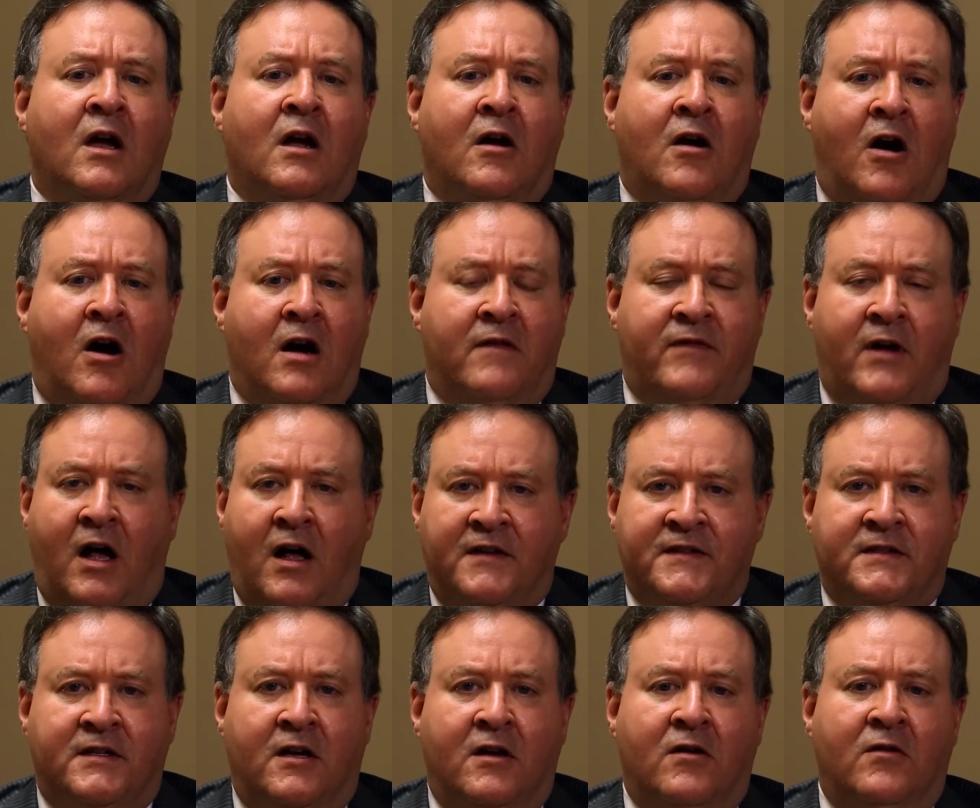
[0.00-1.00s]
CARF
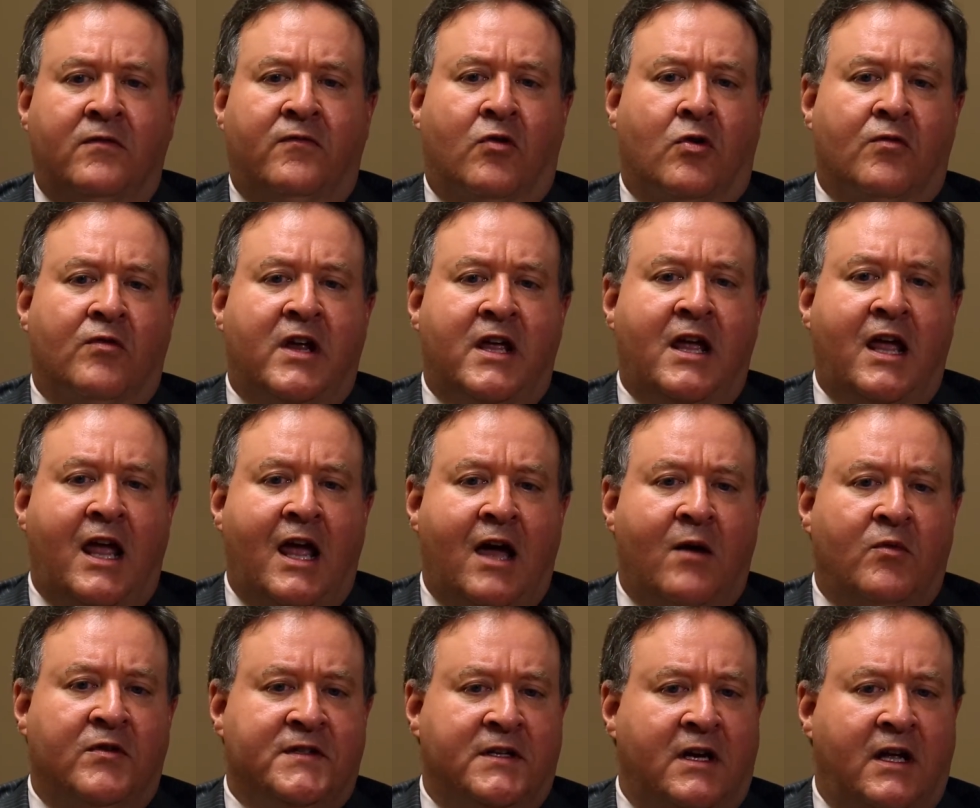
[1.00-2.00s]
also for
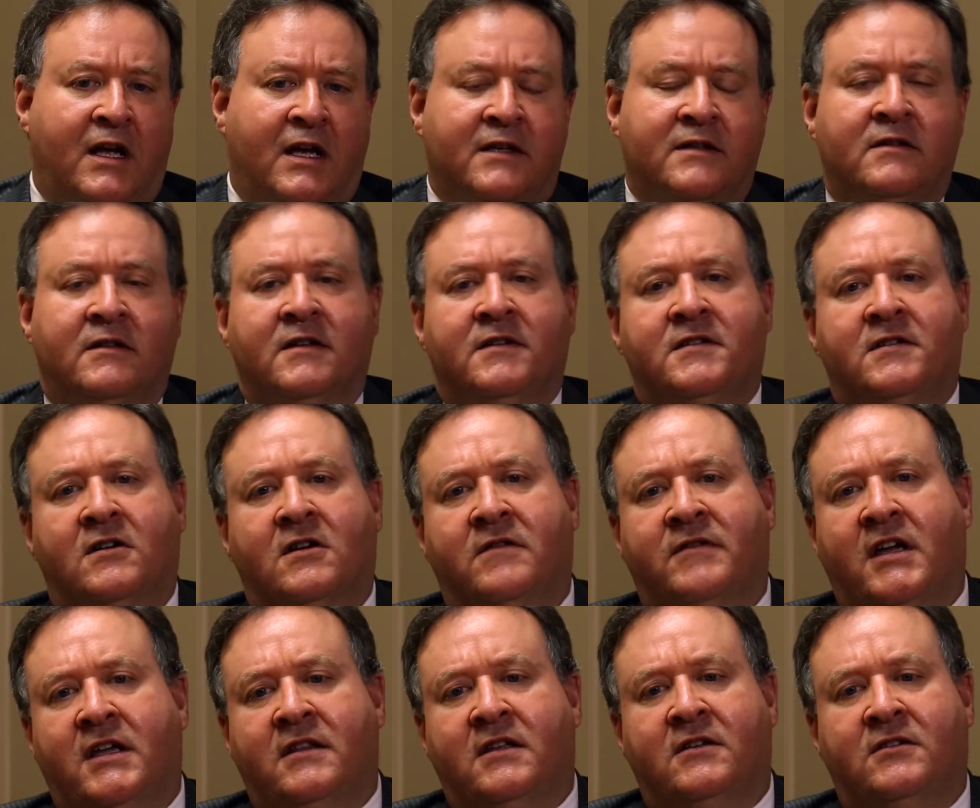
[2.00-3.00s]
rehab was an excellent
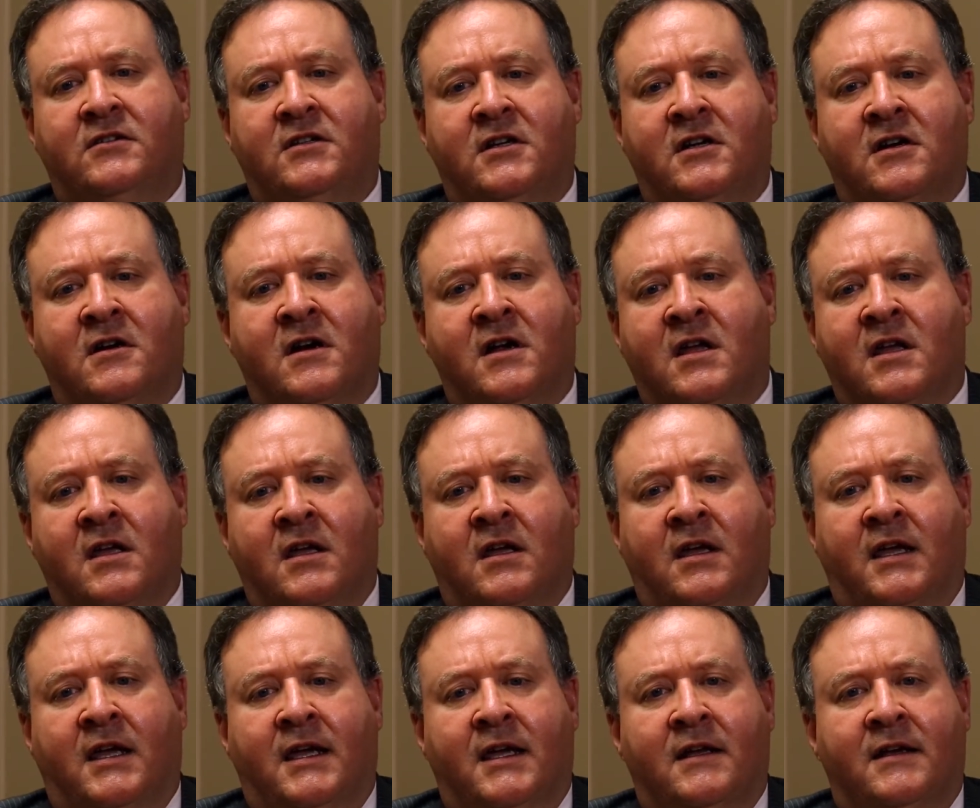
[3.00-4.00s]
survey this year,
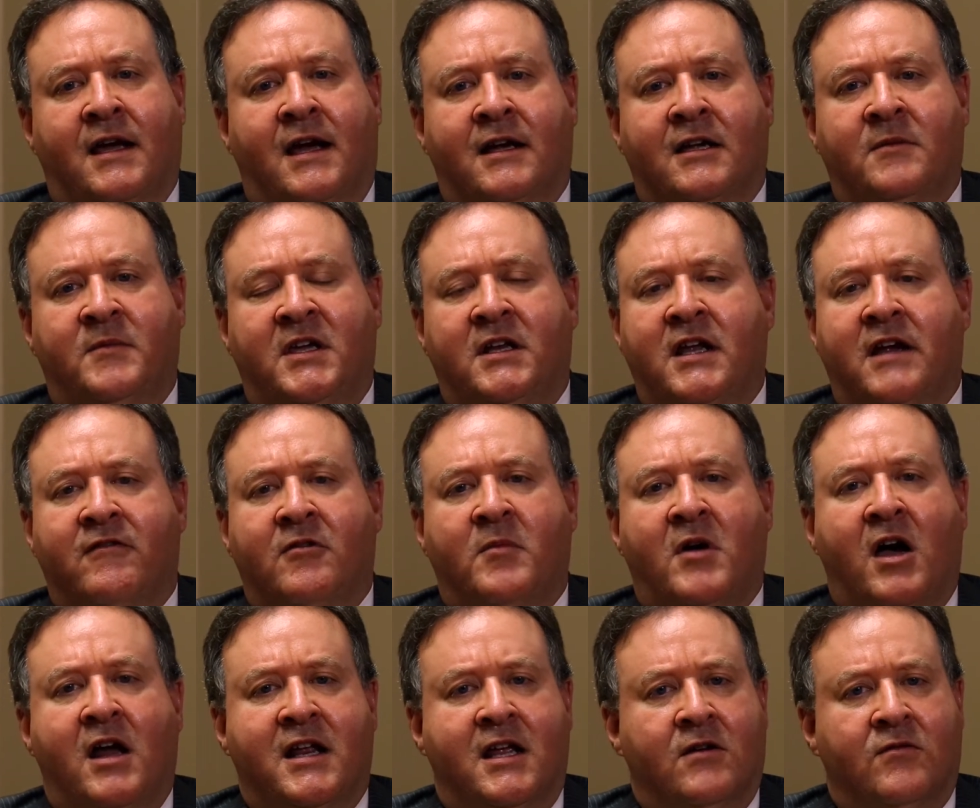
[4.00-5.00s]
and I commend
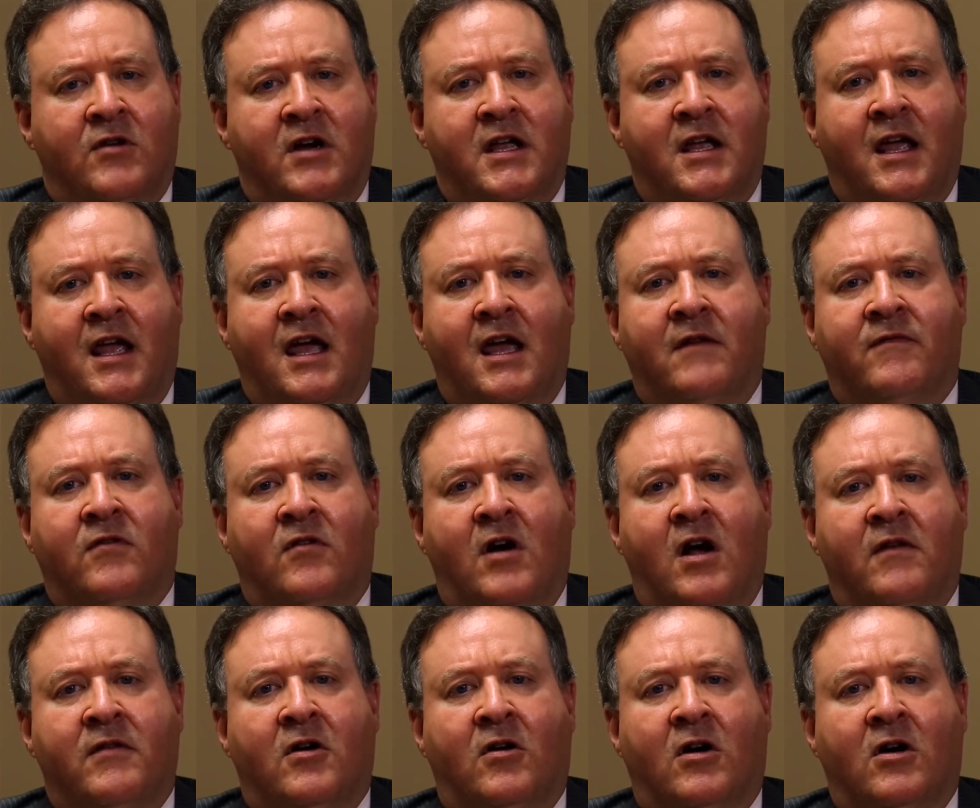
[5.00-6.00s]
everybody in rehab for
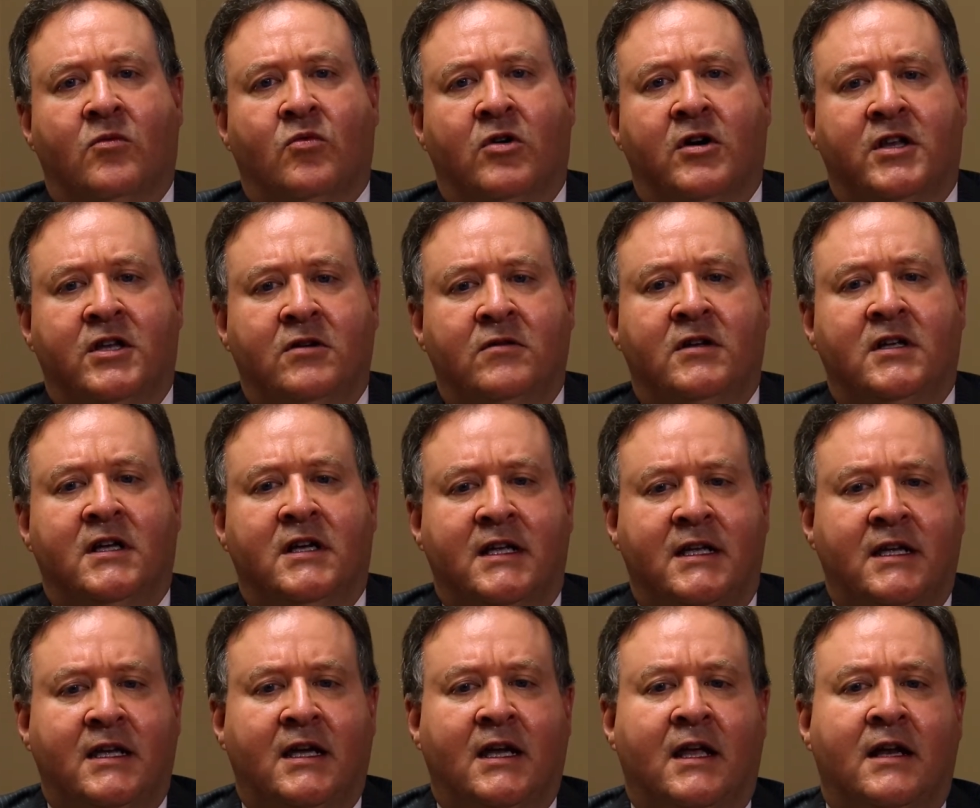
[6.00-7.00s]
all the hard work you did
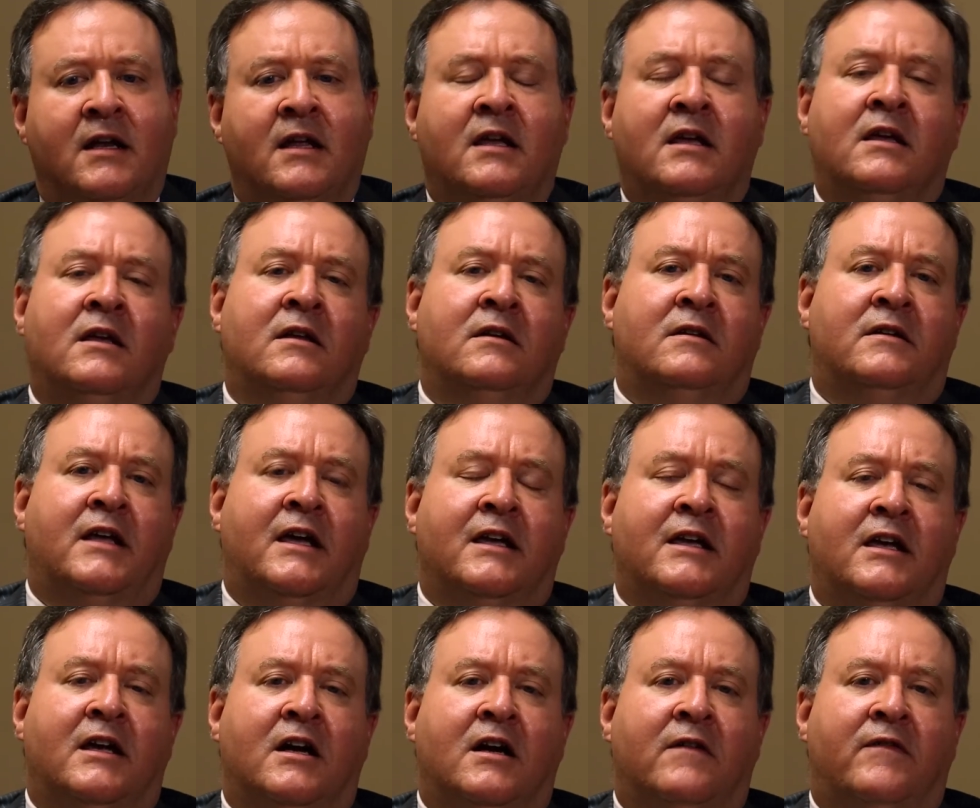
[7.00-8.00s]
again to take
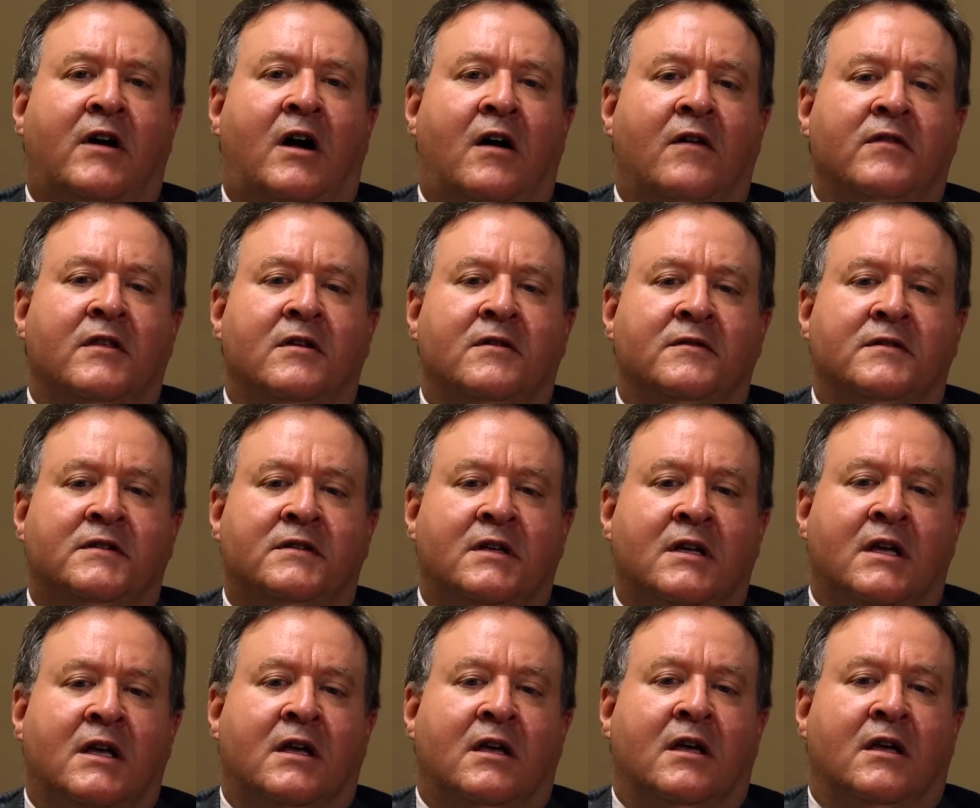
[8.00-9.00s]
care of all those
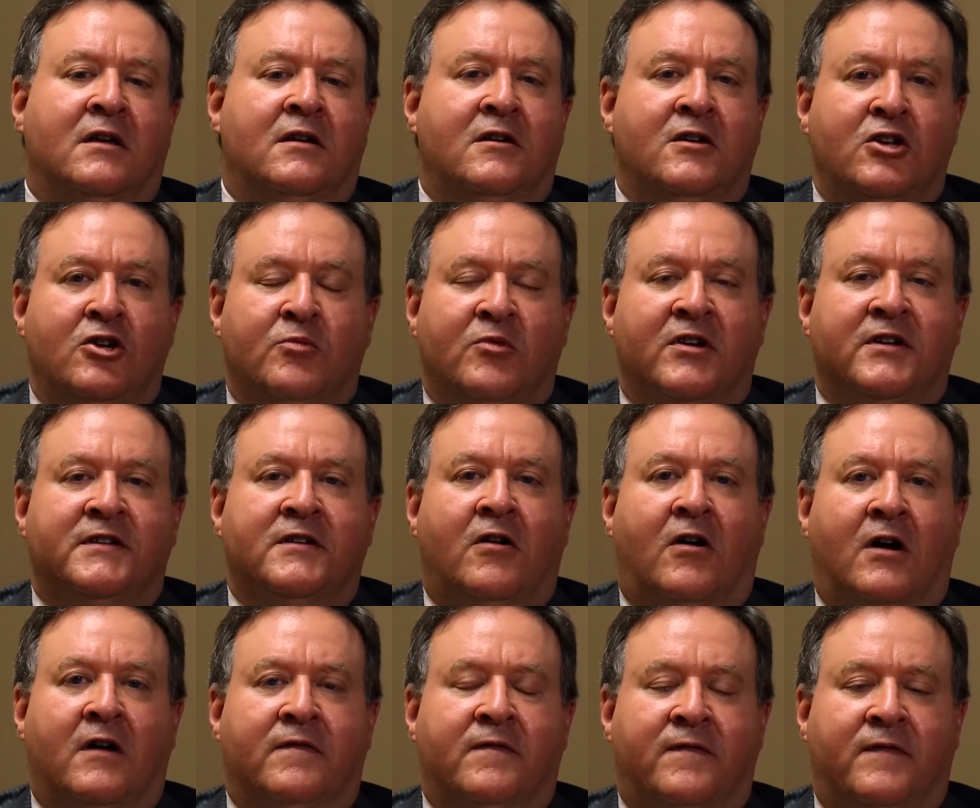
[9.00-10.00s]
numerous
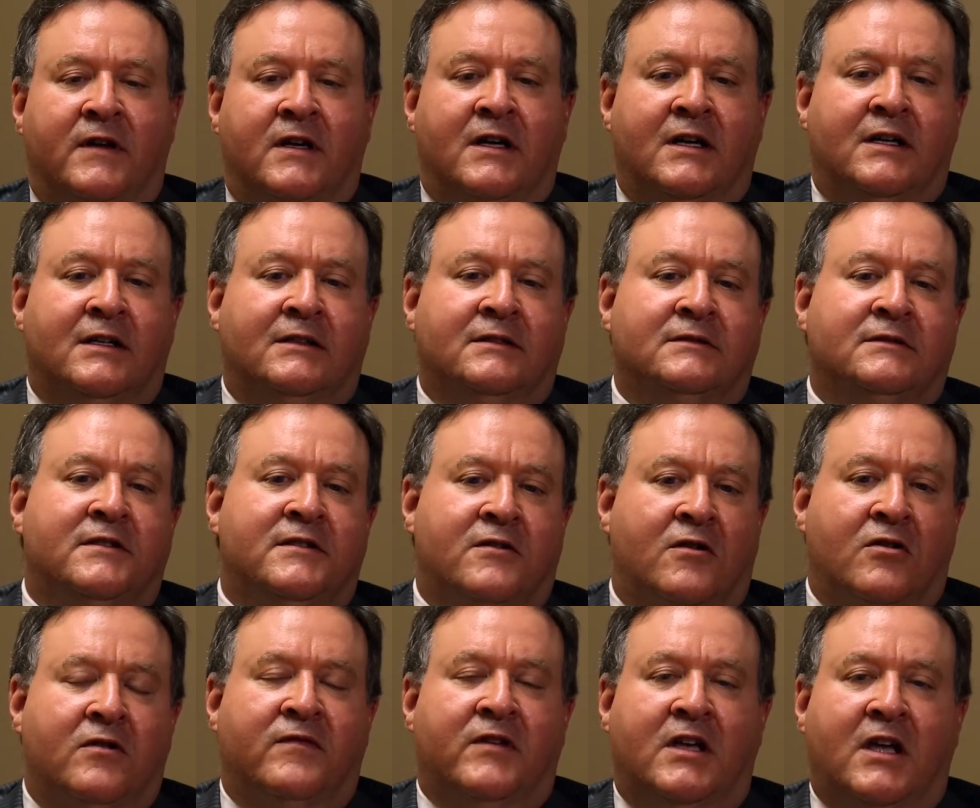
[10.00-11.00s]
CARF
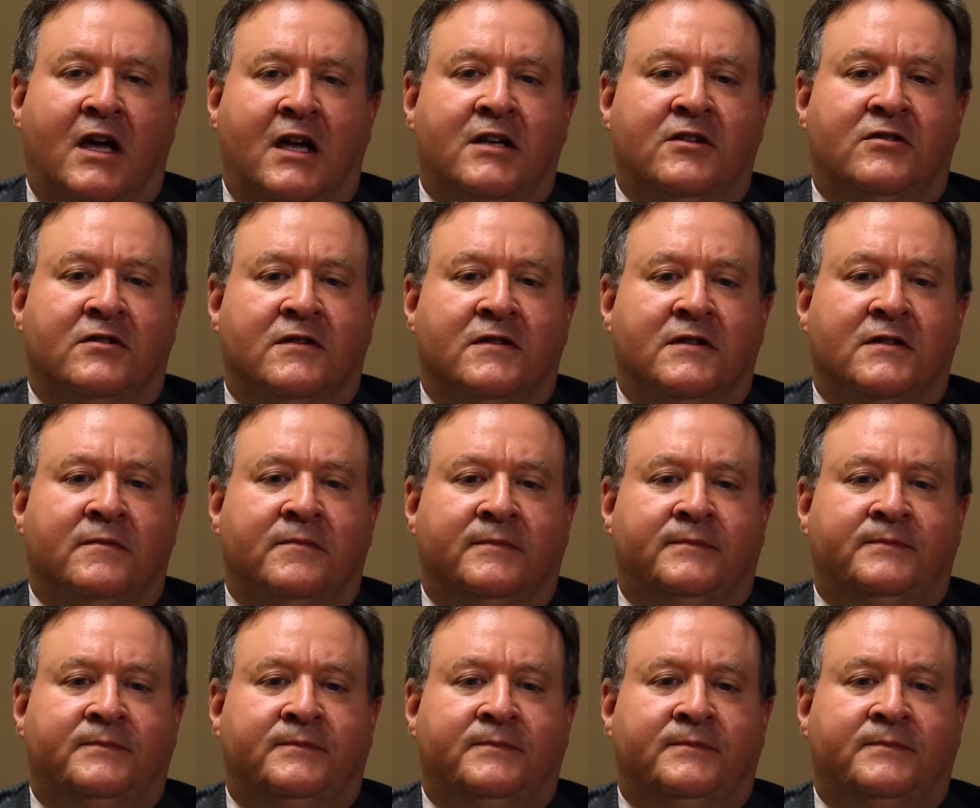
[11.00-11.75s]
certifications.